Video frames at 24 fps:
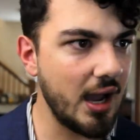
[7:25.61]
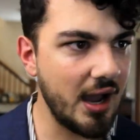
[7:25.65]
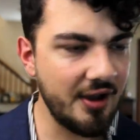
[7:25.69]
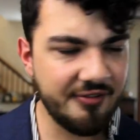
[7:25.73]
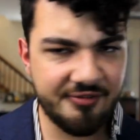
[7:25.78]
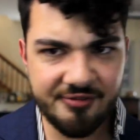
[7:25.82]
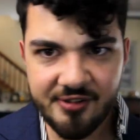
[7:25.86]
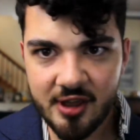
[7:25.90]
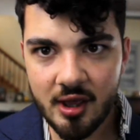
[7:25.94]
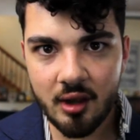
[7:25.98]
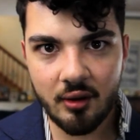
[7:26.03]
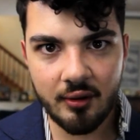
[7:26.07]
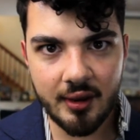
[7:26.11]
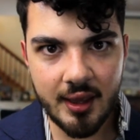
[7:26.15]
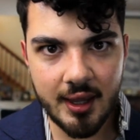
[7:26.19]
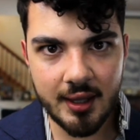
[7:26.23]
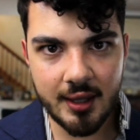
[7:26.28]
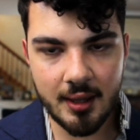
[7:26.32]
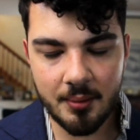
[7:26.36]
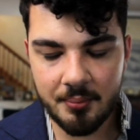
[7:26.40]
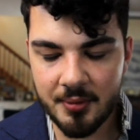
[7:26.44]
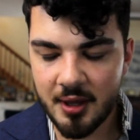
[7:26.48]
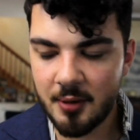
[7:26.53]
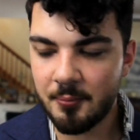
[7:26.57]
I feel it
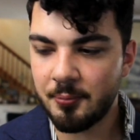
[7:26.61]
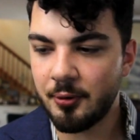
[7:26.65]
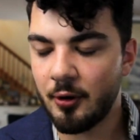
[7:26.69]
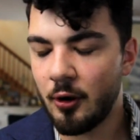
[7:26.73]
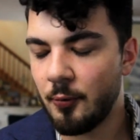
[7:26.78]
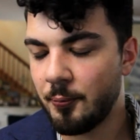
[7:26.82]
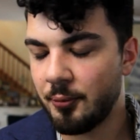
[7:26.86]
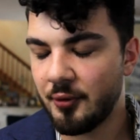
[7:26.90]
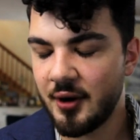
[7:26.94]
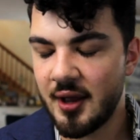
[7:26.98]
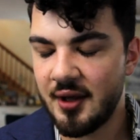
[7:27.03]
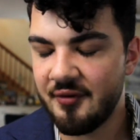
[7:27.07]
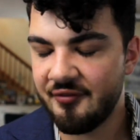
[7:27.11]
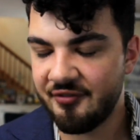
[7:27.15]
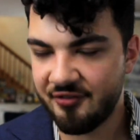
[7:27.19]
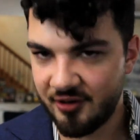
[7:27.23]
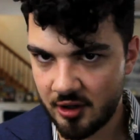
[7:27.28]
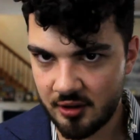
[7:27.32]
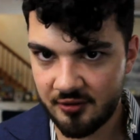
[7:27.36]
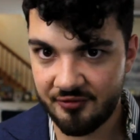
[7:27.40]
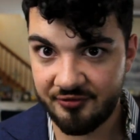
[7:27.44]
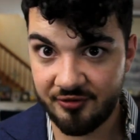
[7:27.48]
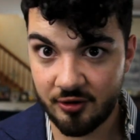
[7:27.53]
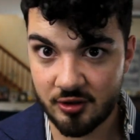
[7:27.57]
can be appropriate
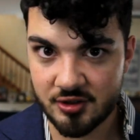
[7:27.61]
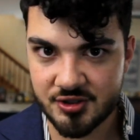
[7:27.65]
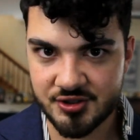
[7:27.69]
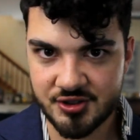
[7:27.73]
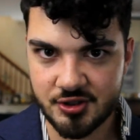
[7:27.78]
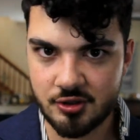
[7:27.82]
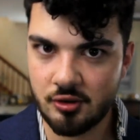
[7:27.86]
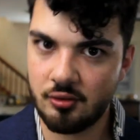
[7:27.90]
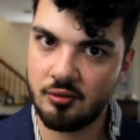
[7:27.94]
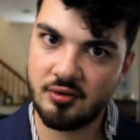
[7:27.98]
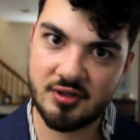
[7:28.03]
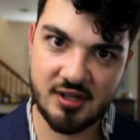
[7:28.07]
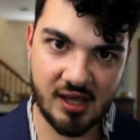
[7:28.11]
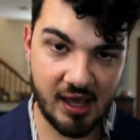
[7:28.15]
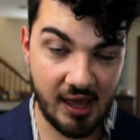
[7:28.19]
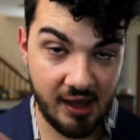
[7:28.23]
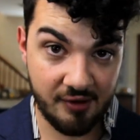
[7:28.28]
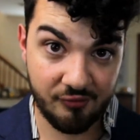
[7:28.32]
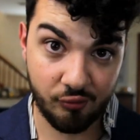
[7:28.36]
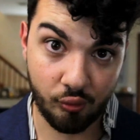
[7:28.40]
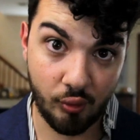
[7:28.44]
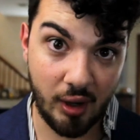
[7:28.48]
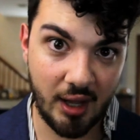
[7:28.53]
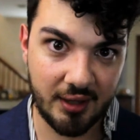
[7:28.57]
for your first suit to
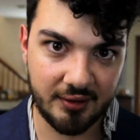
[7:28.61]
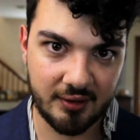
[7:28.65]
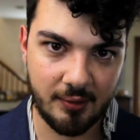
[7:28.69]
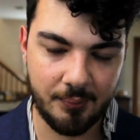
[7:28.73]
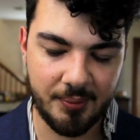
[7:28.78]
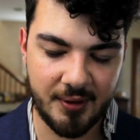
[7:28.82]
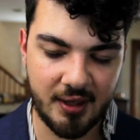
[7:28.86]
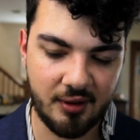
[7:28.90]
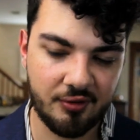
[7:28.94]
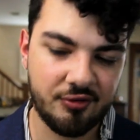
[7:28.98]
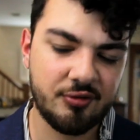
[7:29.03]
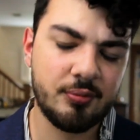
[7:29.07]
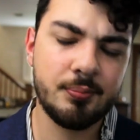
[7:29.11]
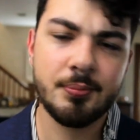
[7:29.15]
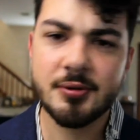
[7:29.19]
have wide lapels,